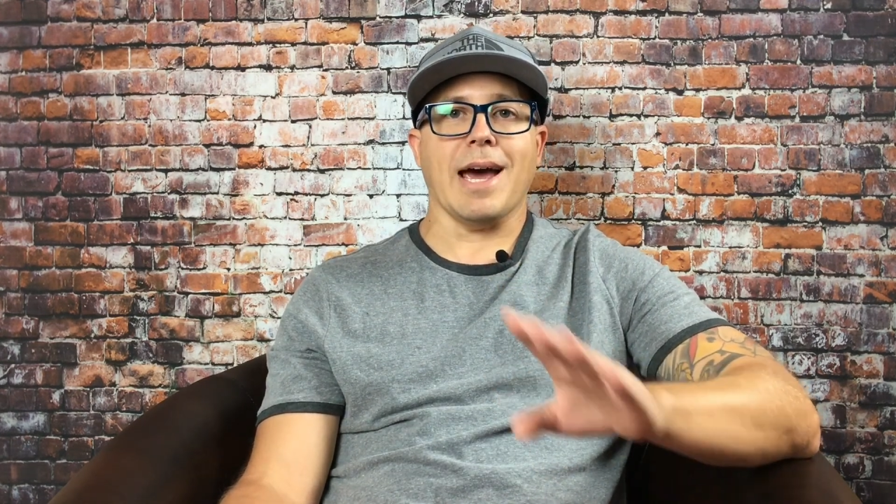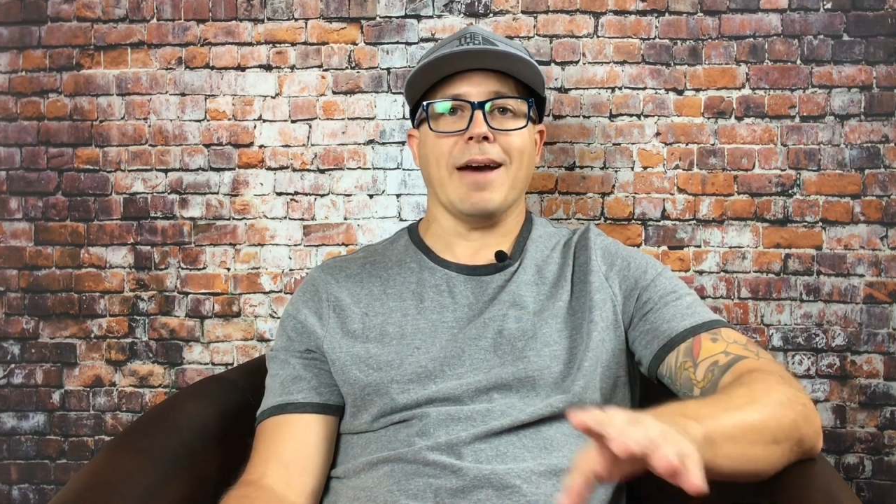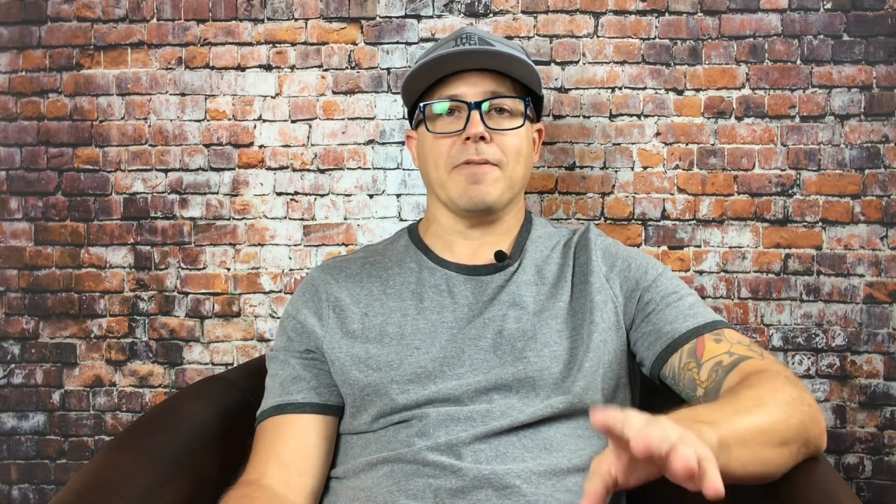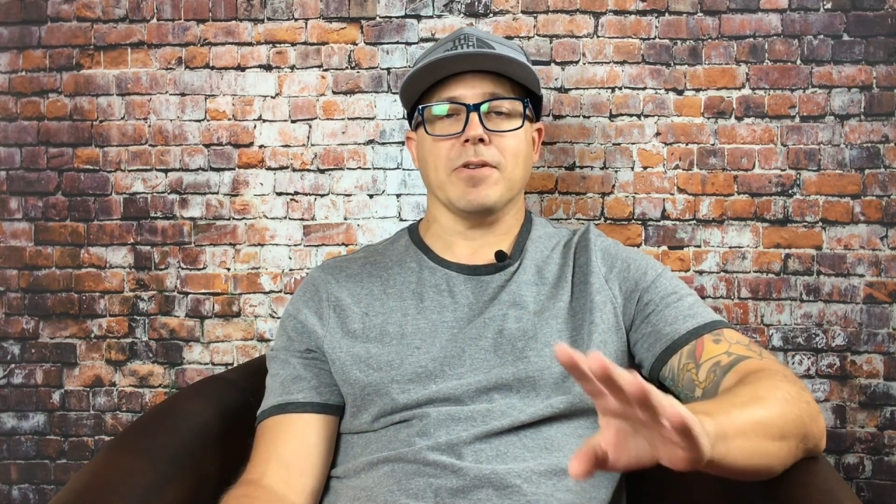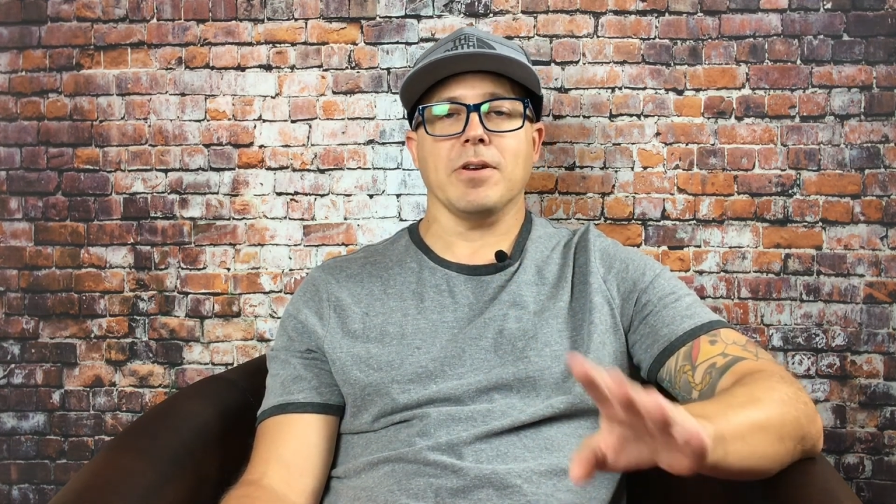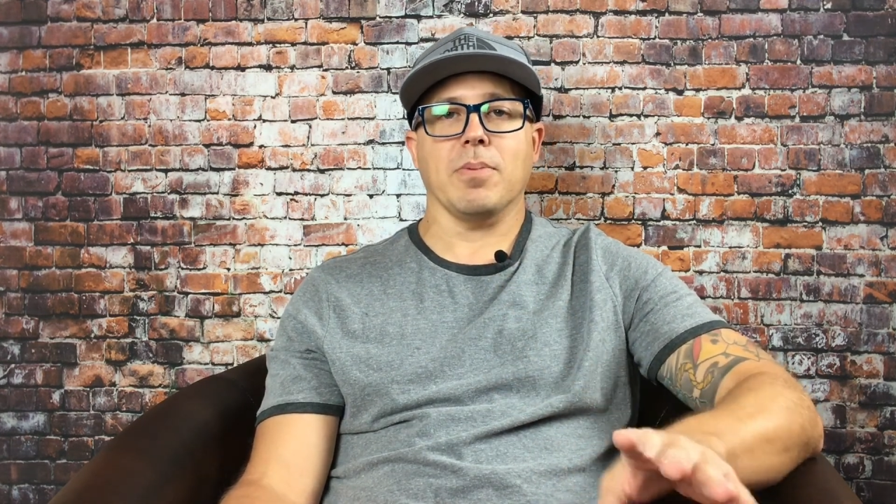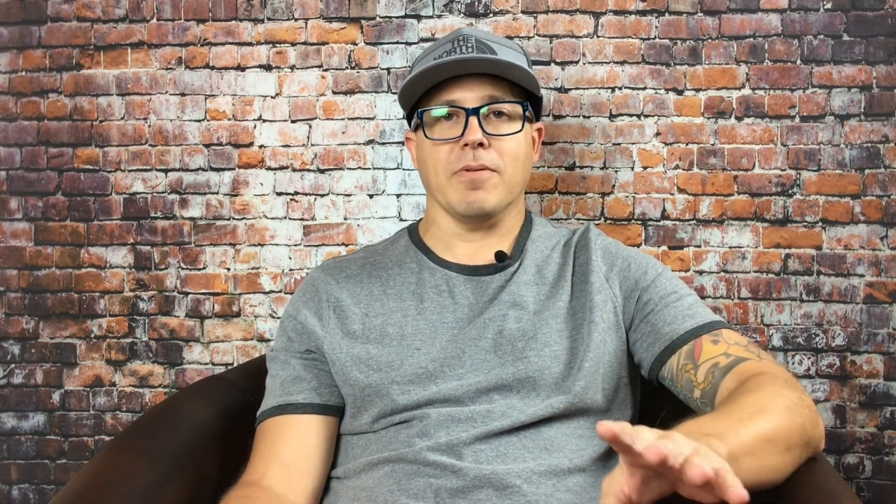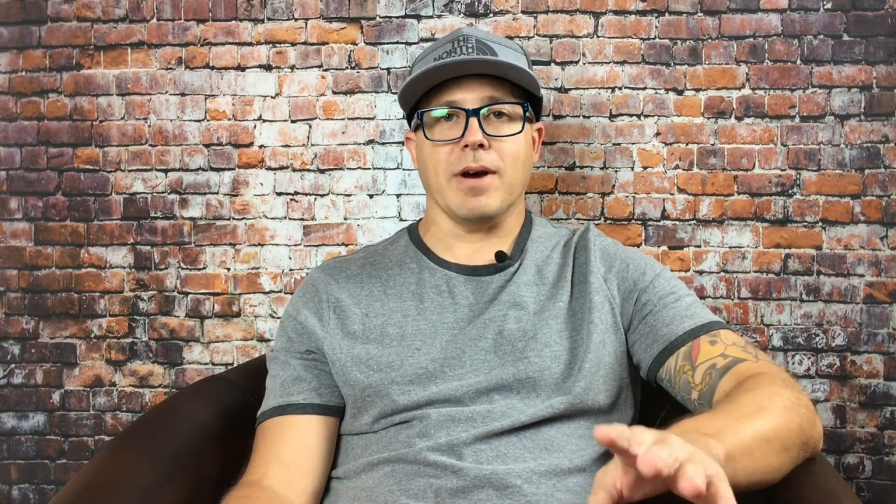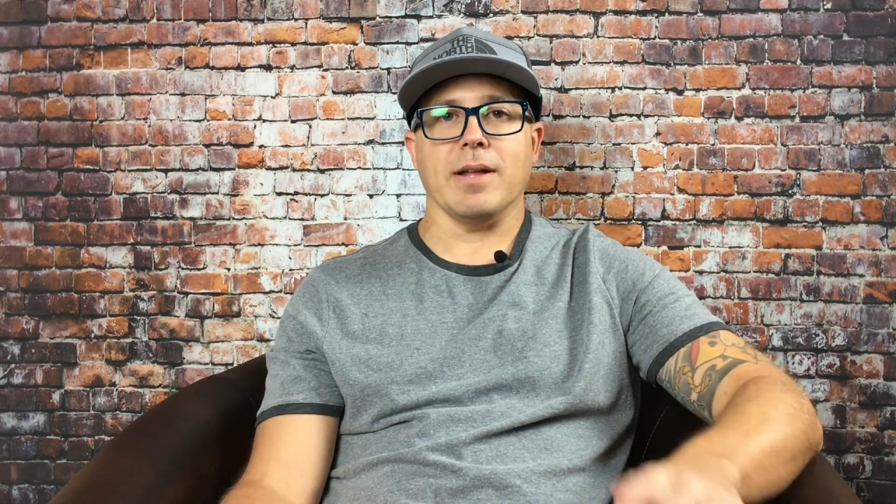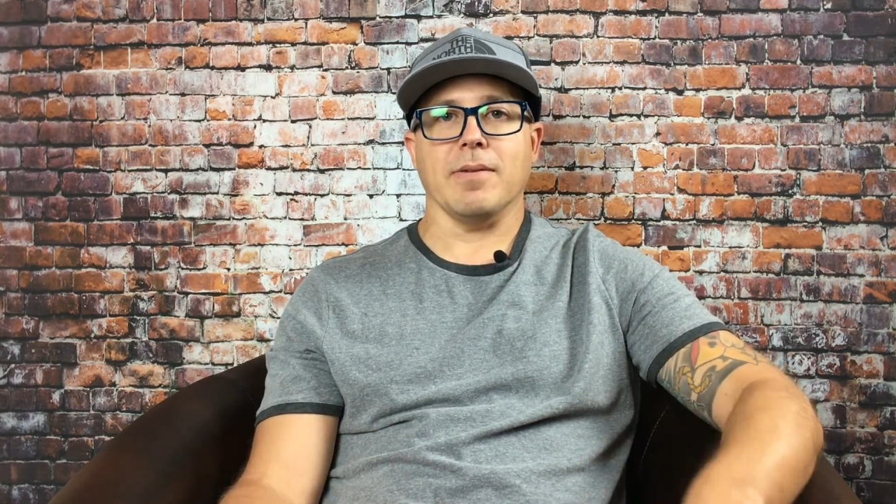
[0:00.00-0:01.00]
after you
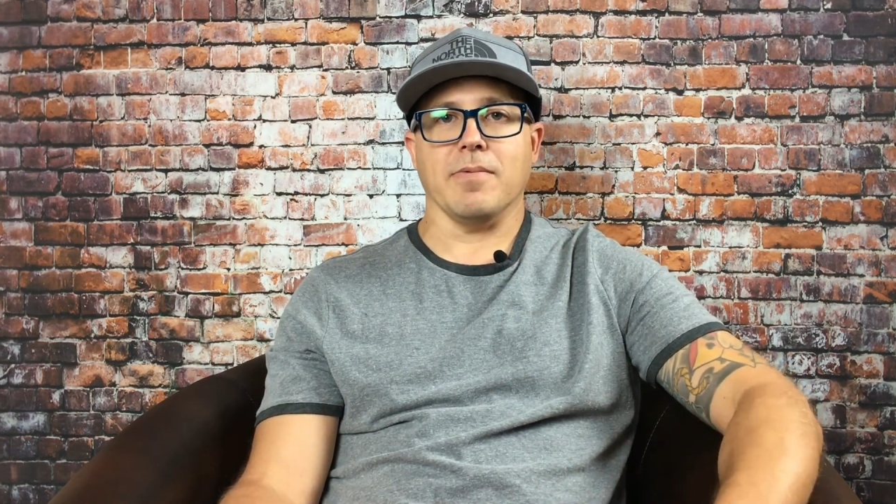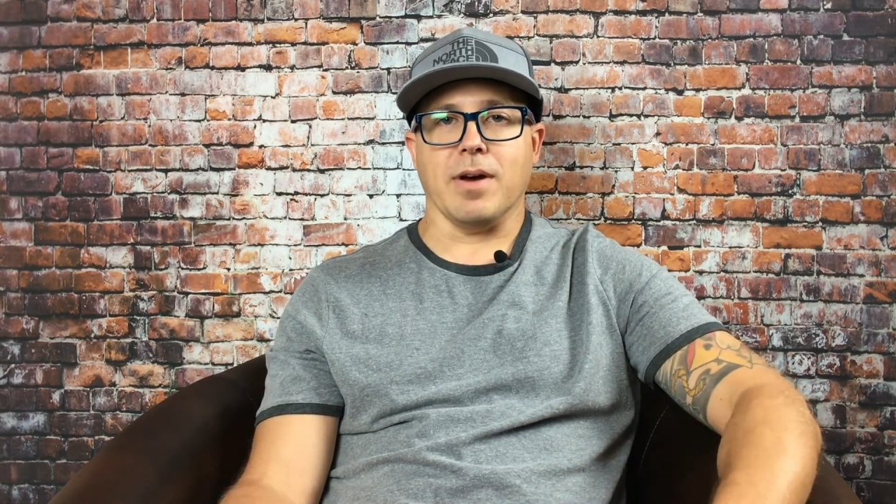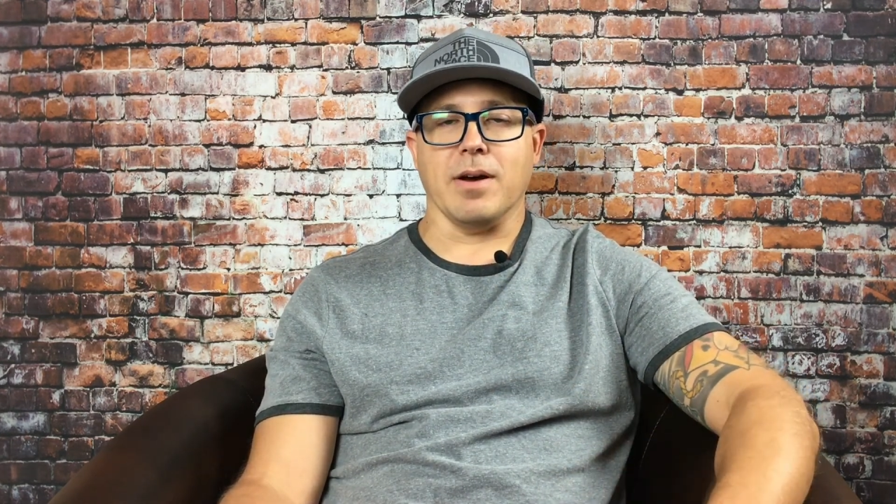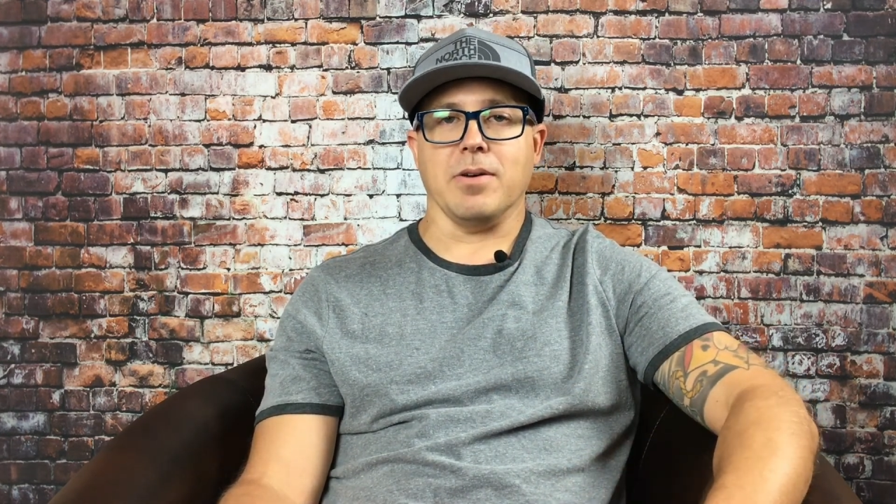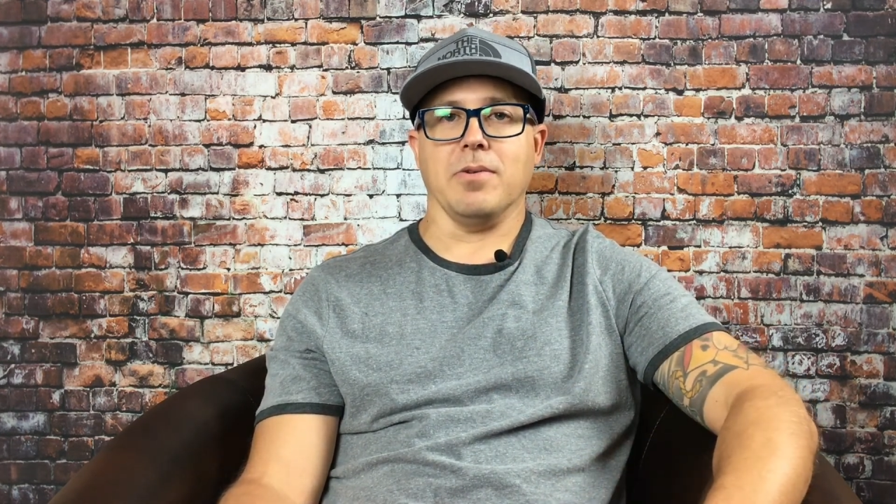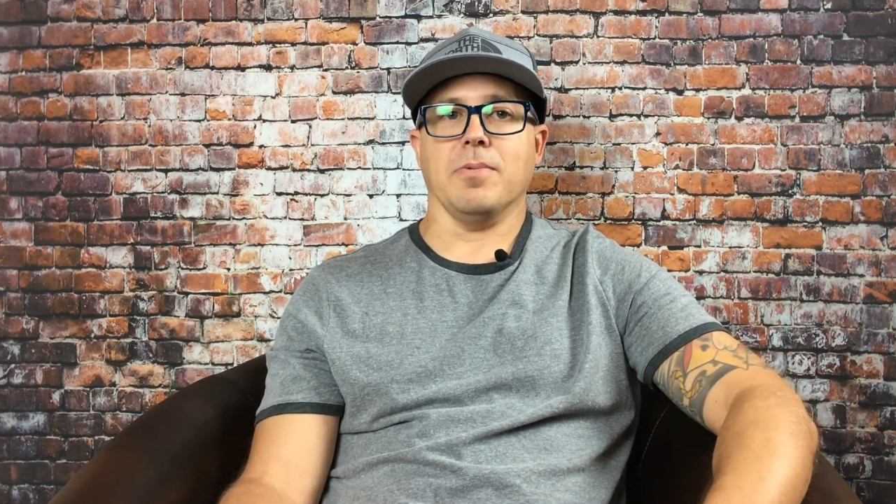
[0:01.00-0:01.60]
provide them value.